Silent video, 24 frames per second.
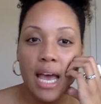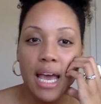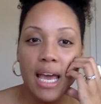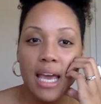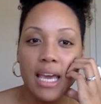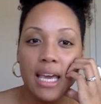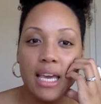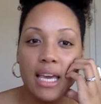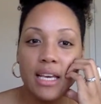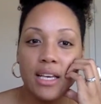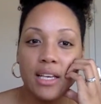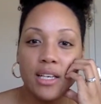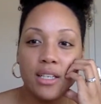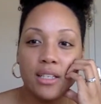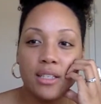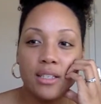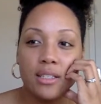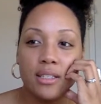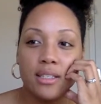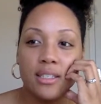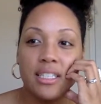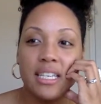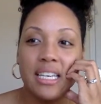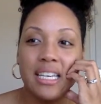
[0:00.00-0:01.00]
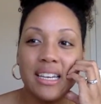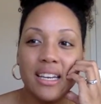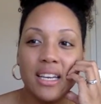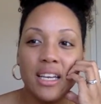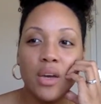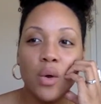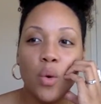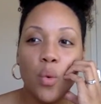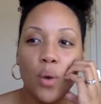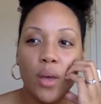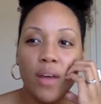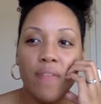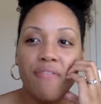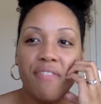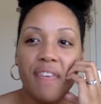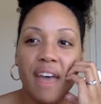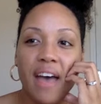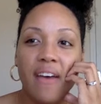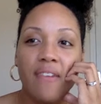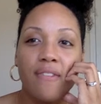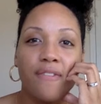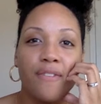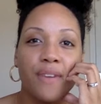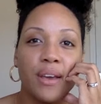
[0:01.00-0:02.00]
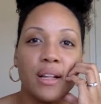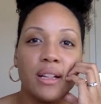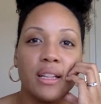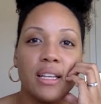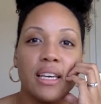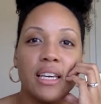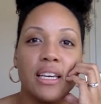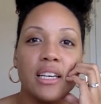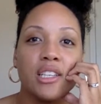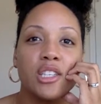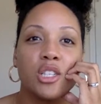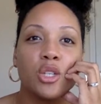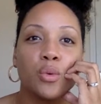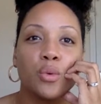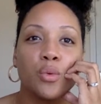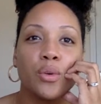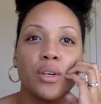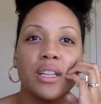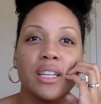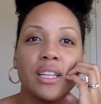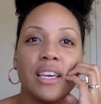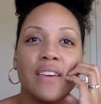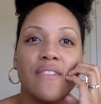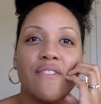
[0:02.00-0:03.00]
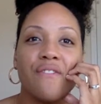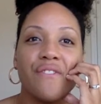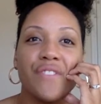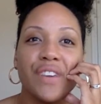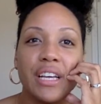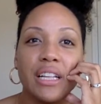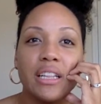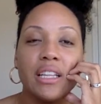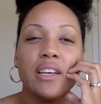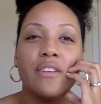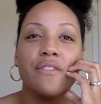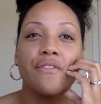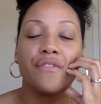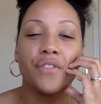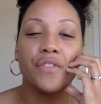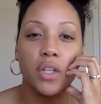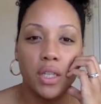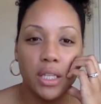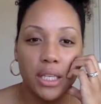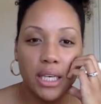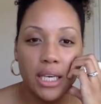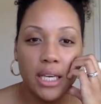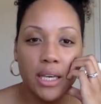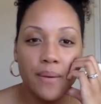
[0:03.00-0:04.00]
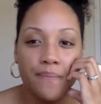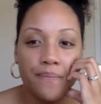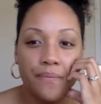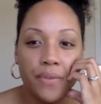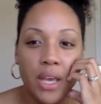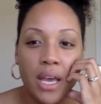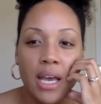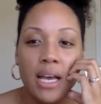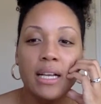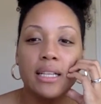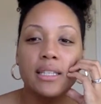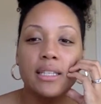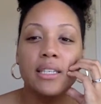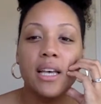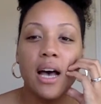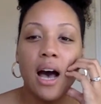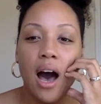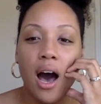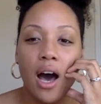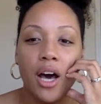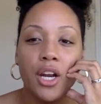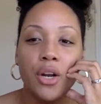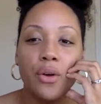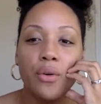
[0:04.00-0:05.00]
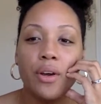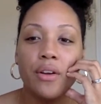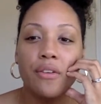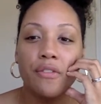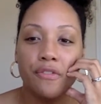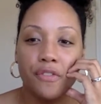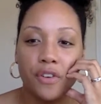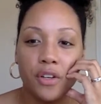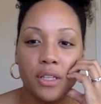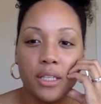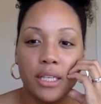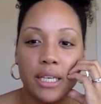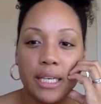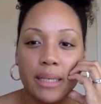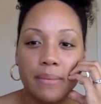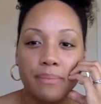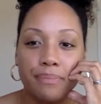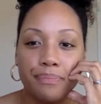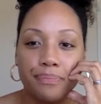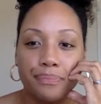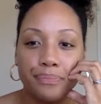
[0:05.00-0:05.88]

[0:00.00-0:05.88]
is sitting with that feeling to really feel it fully, to honor it fully,